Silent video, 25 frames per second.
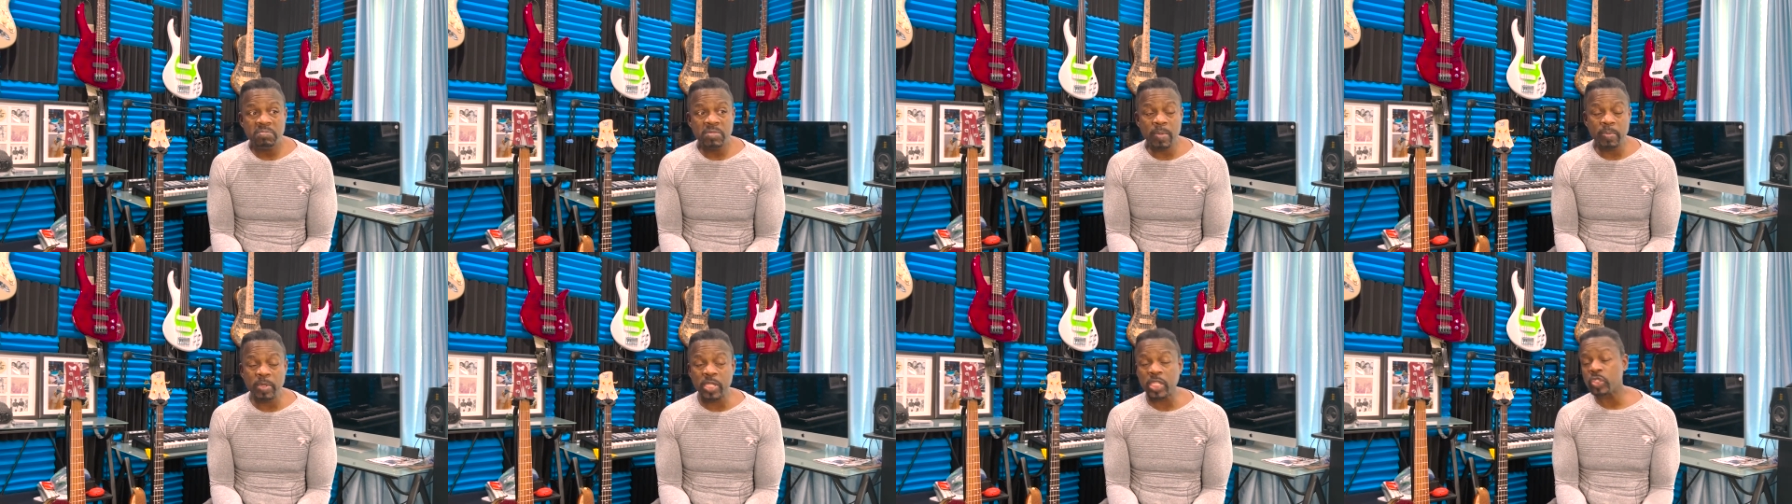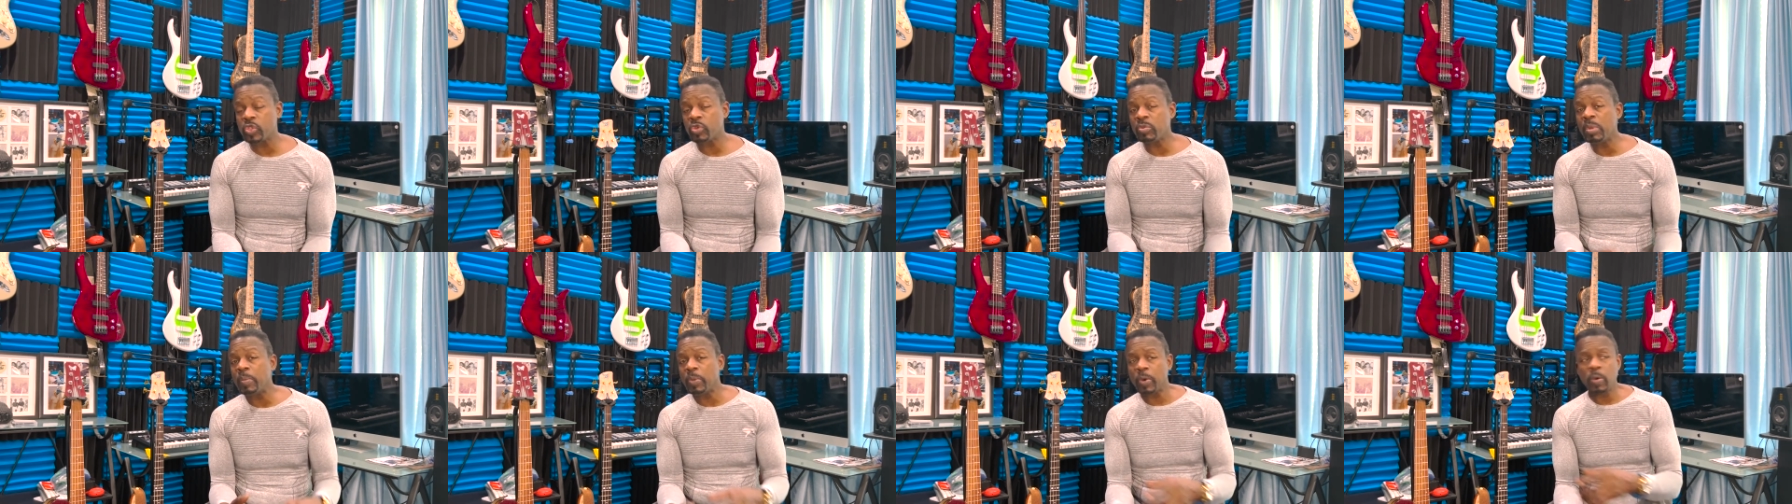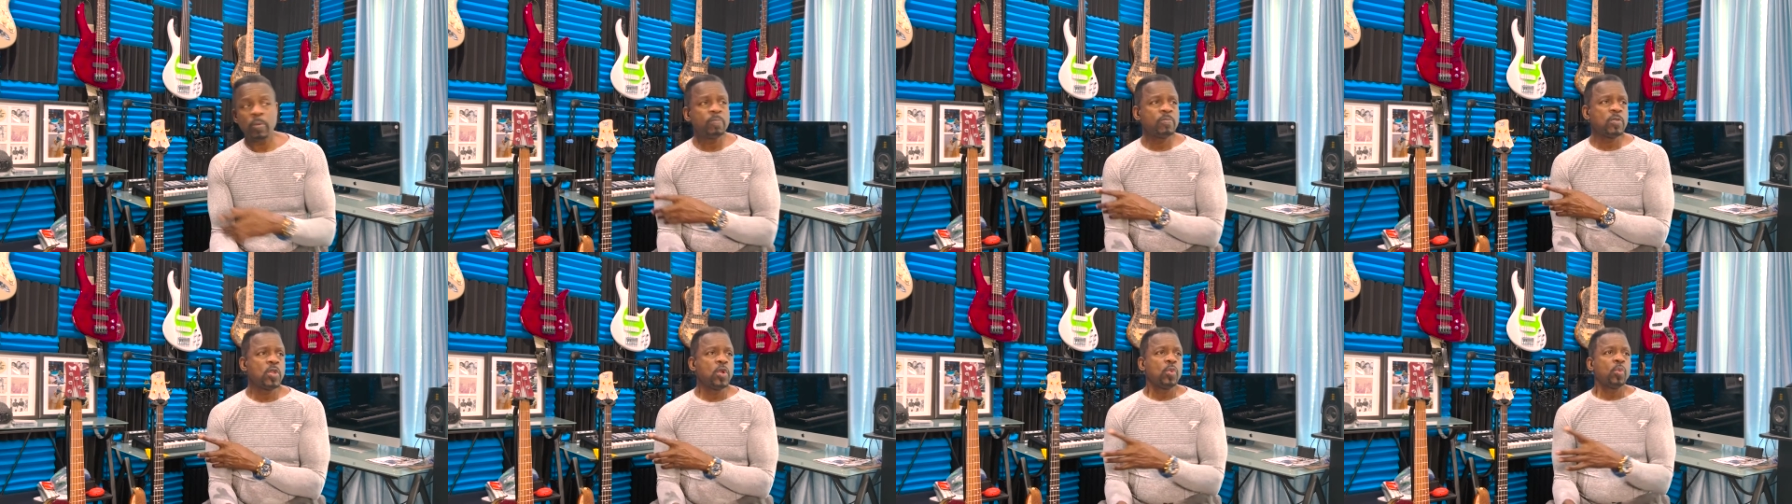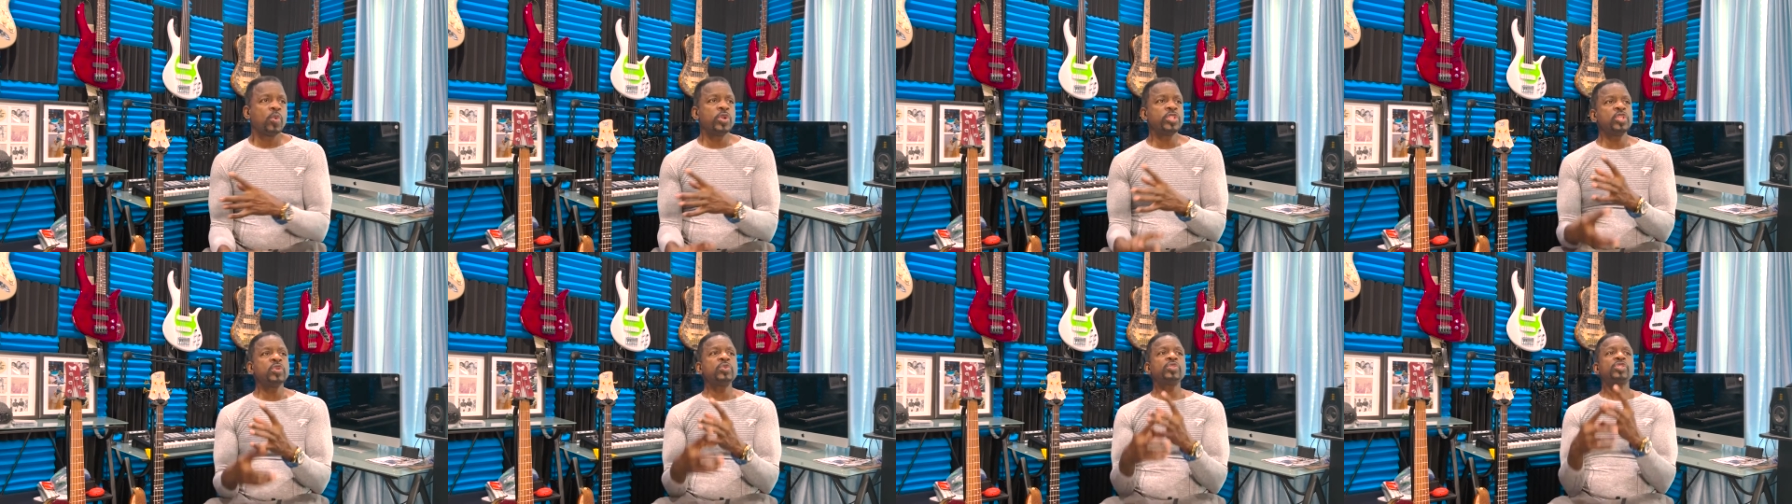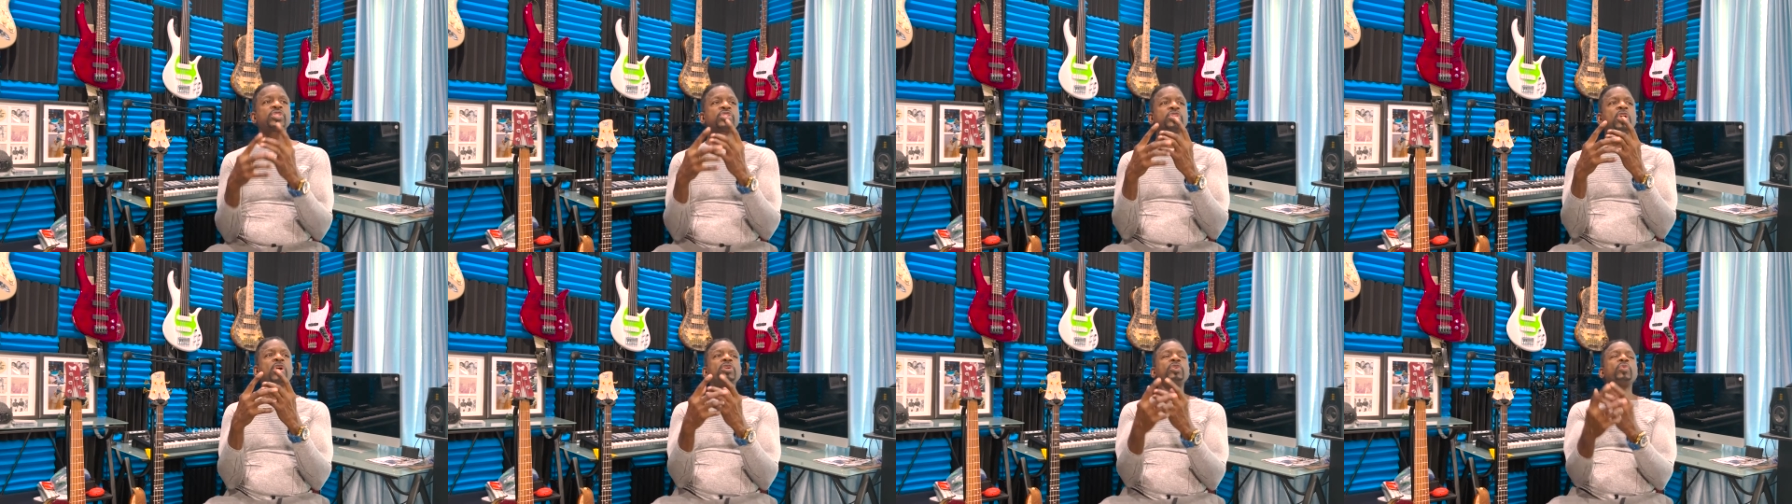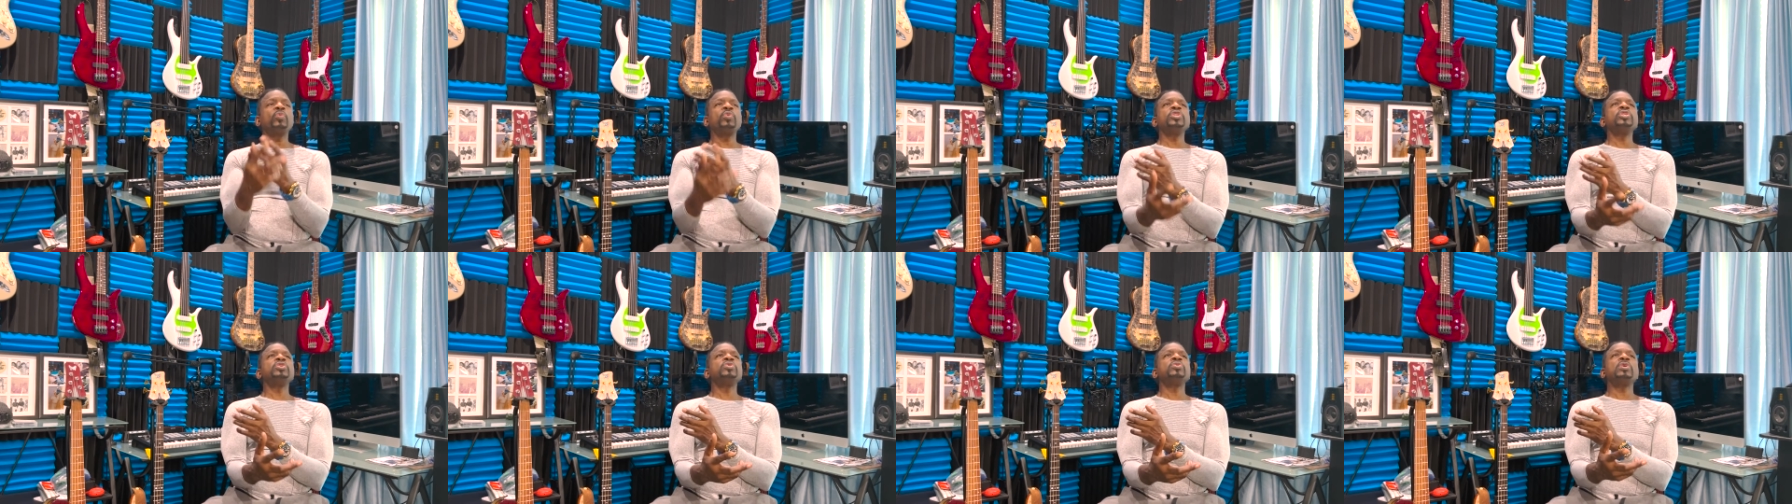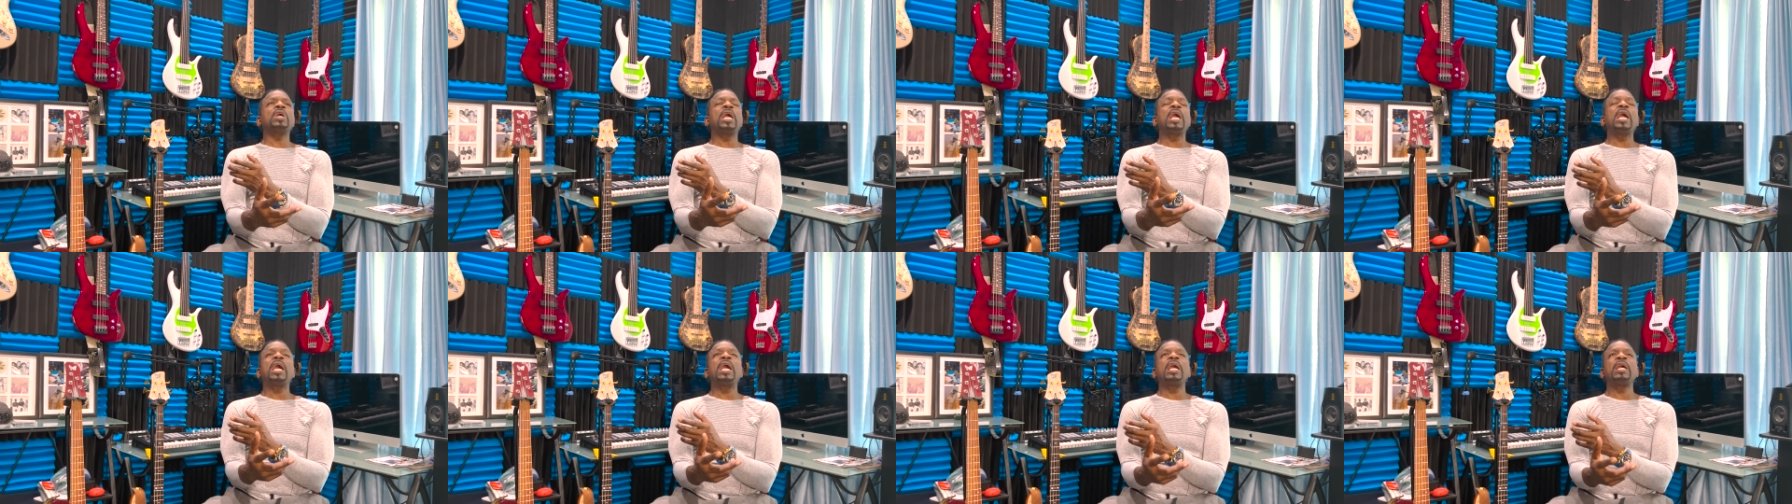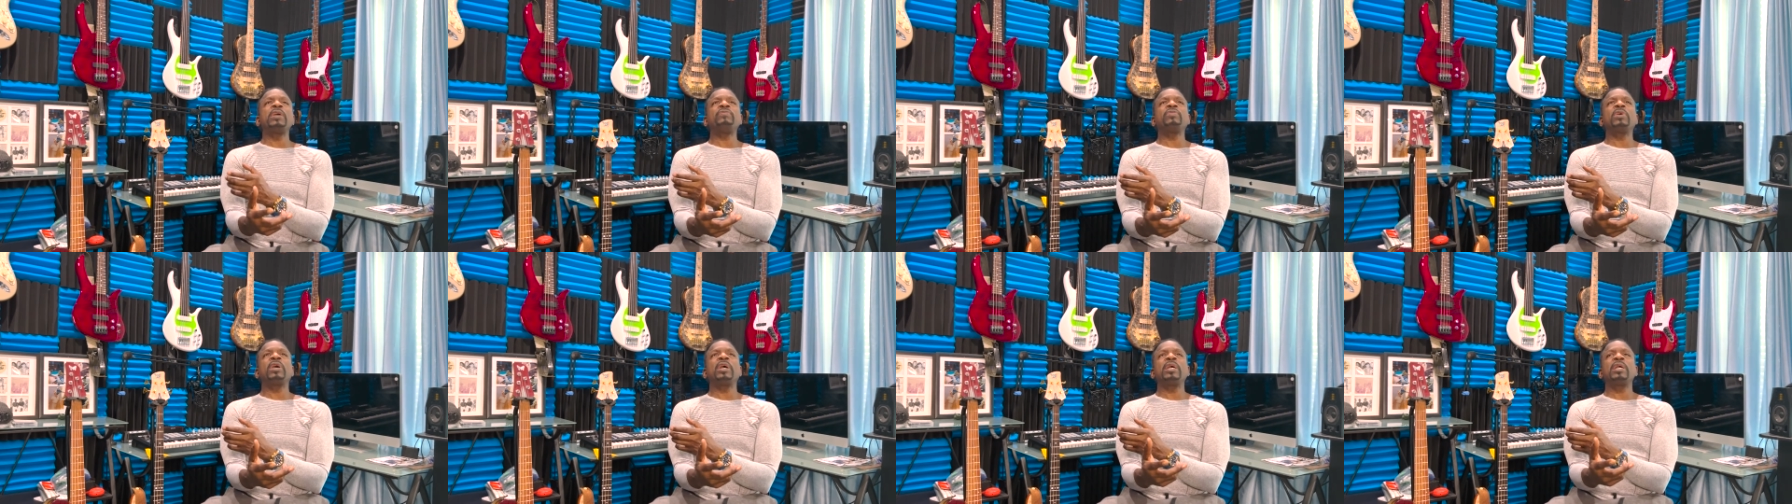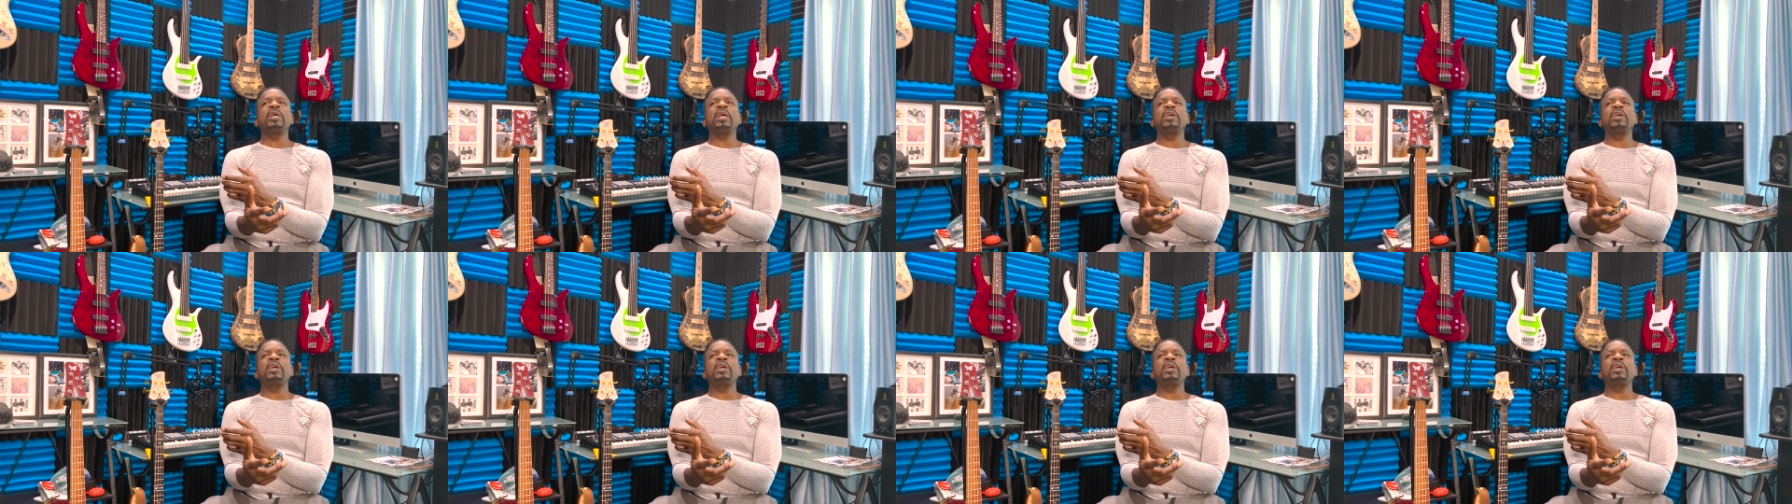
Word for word: because remember, when you start, when you, I, I,